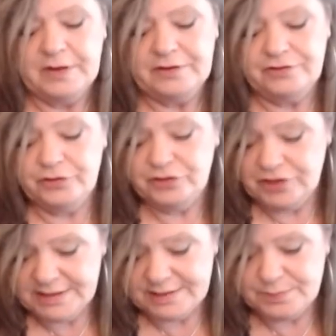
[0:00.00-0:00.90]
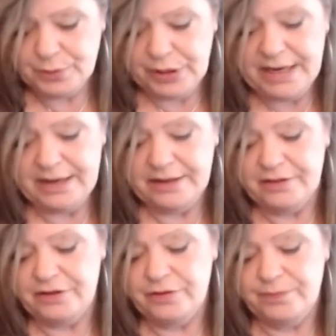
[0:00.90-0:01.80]
So just
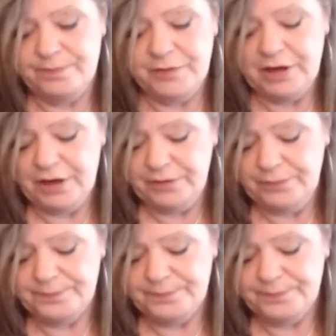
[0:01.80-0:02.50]
breathe, you know